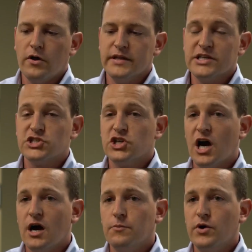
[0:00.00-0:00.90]
On this
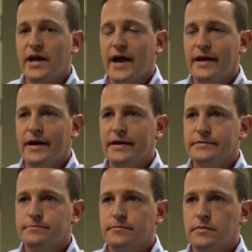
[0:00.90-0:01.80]
job, we
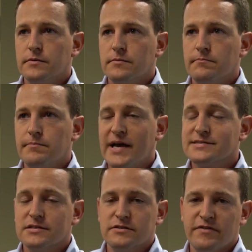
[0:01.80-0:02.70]
had
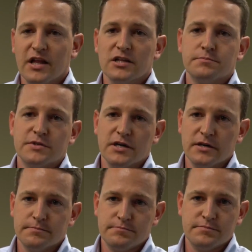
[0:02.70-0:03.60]
basically developed
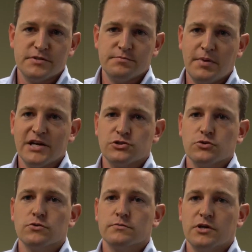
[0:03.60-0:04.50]
a
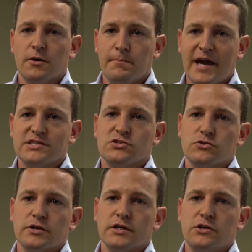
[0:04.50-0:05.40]
special,
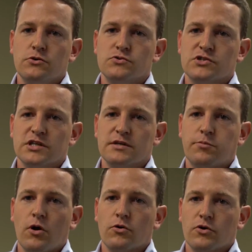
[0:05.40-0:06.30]
masonry QC
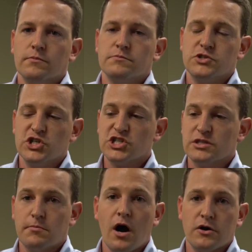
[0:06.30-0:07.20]
program just
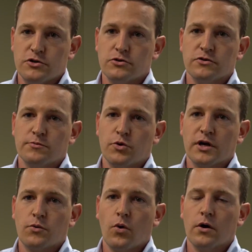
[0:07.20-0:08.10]
to monitor the
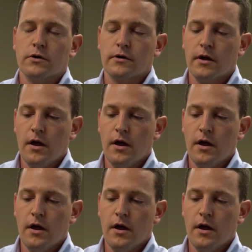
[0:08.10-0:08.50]
brickwork.